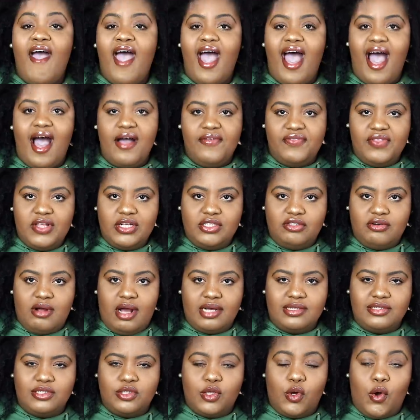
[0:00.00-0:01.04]
at the
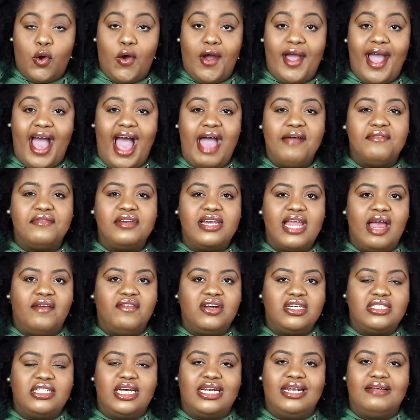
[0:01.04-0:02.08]
drugstore. I've never
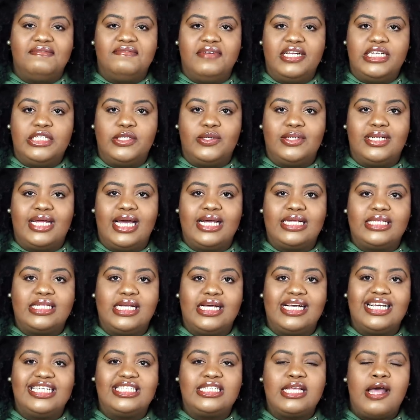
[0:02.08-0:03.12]
done a video like
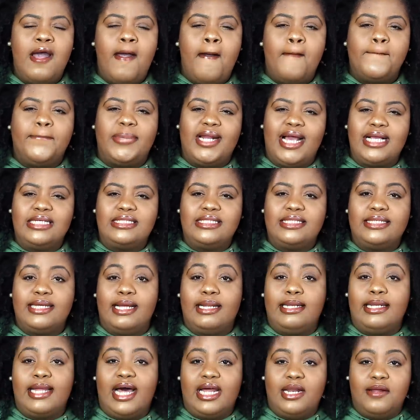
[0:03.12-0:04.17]
this, but I see a
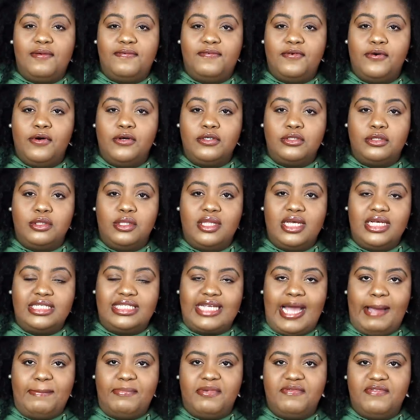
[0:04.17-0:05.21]
lot of folks do these
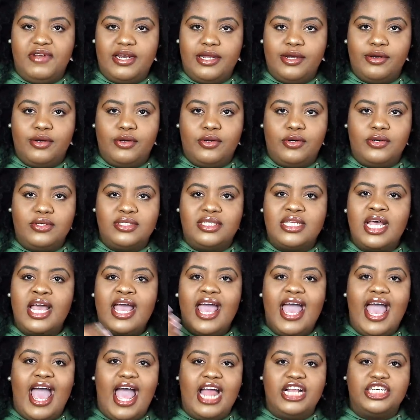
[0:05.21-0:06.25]
type of videos.
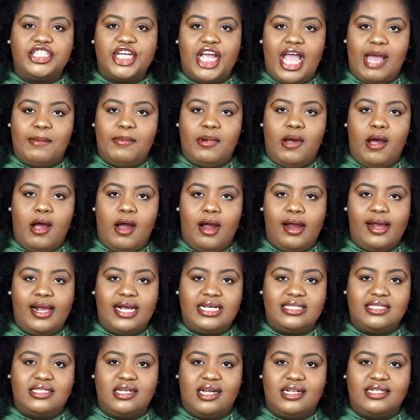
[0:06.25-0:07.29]
NJ Eberhart
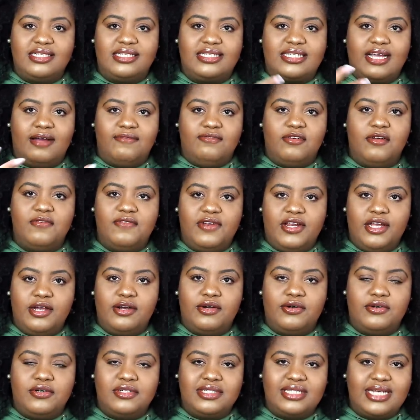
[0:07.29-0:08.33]
has done several
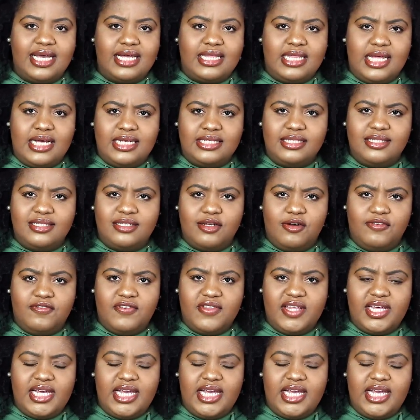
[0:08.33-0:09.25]
videos like this over the